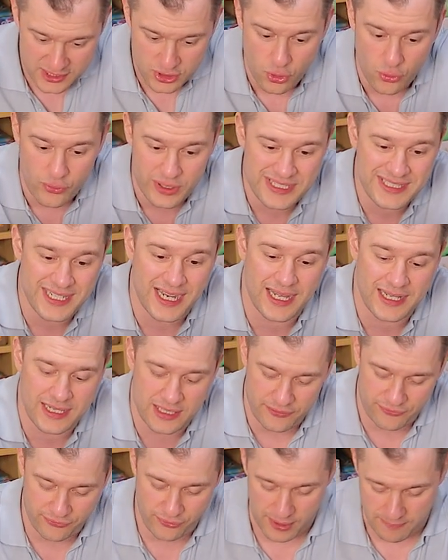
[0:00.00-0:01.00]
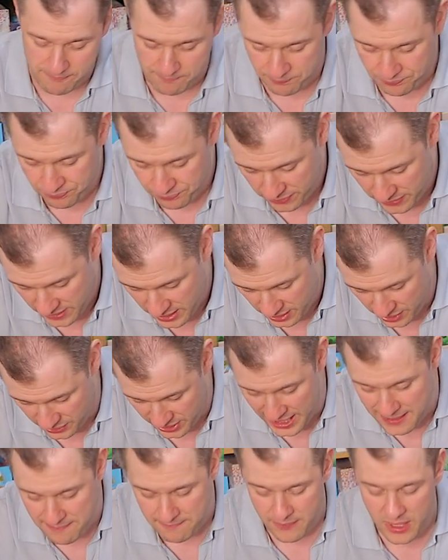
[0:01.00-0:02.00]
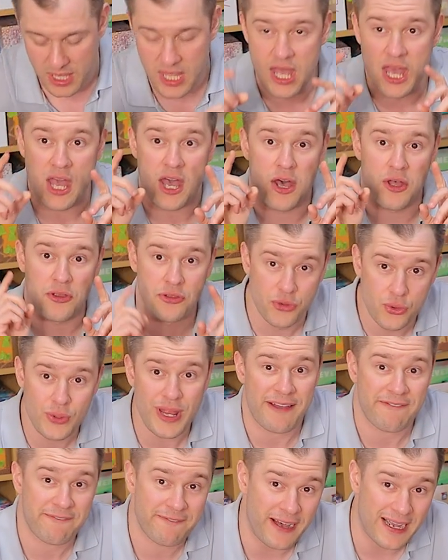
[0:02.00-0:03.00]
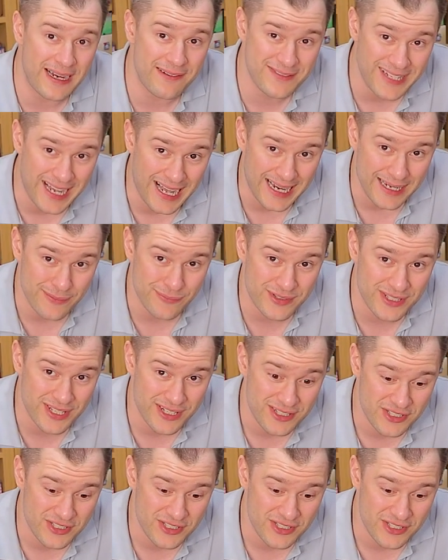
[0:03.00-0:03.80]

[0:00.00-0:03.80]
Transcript: scoring tile at the front. Okay, do that five times